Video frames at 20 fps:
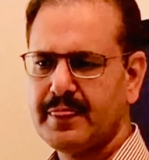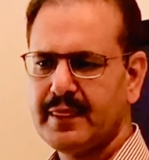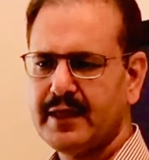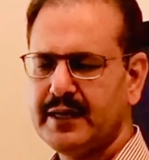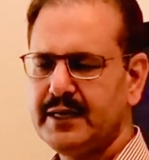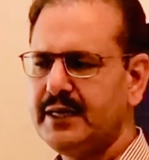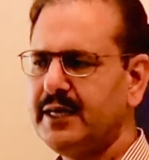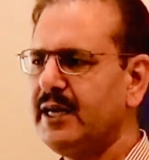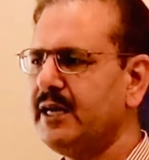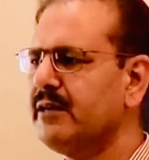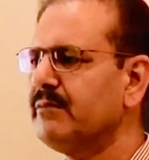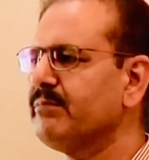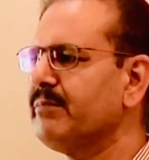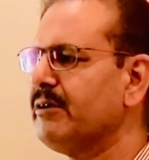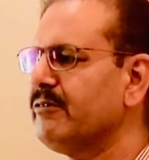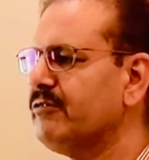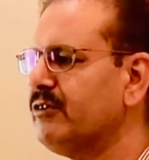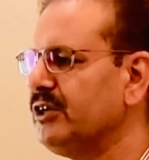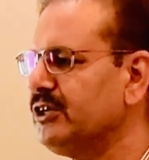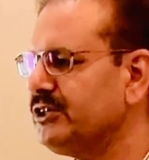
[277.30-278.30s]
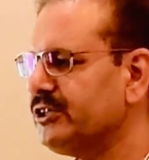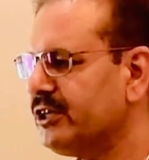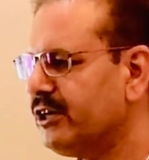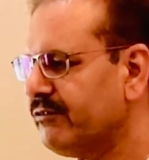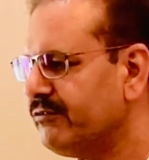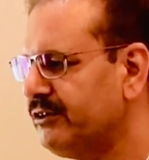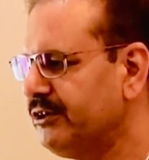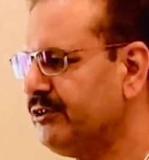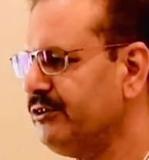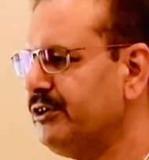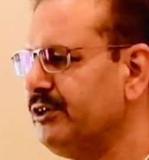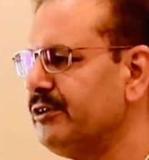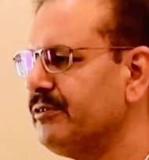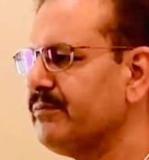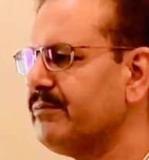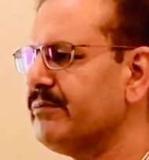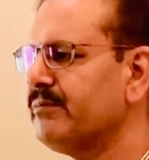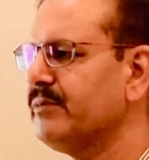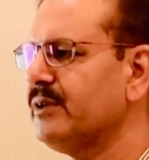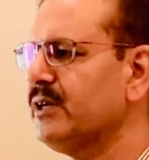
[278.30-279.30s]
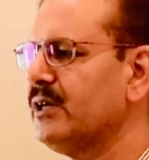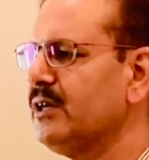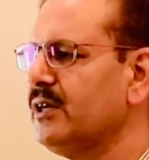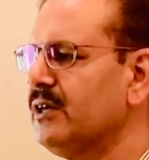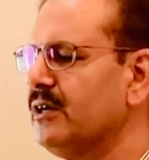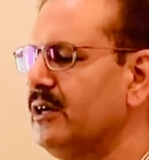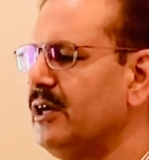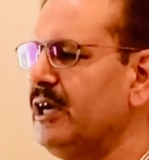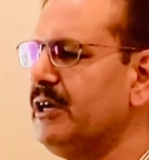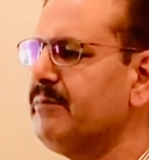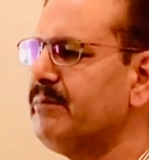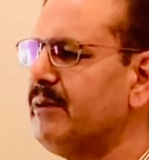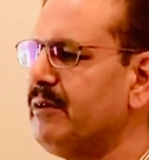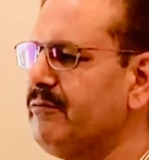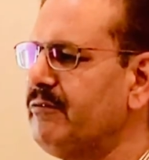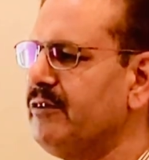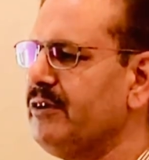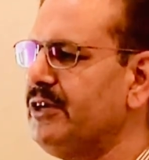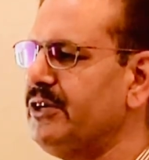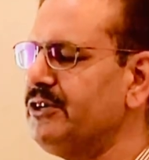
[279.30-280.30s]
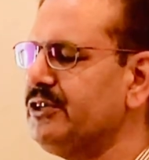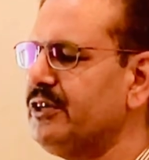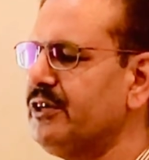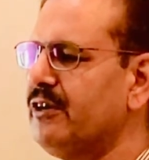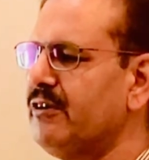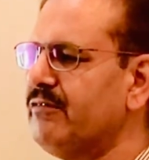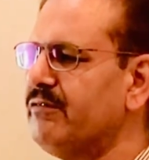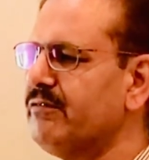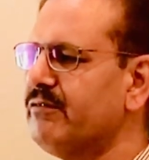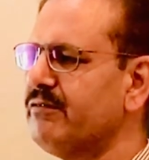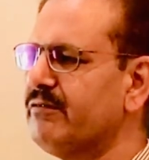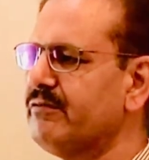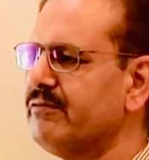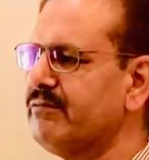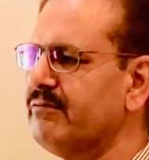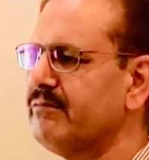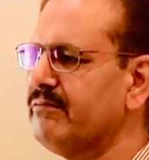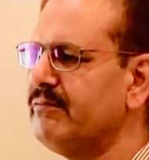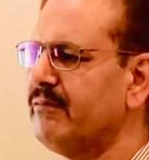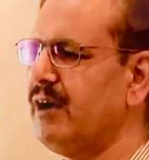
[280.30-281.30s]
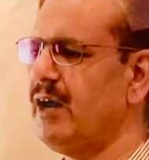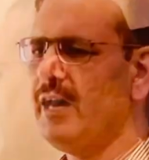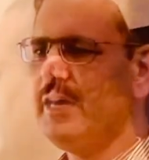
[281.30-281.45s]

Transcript: like perforation of duodenum, like perforation of eye.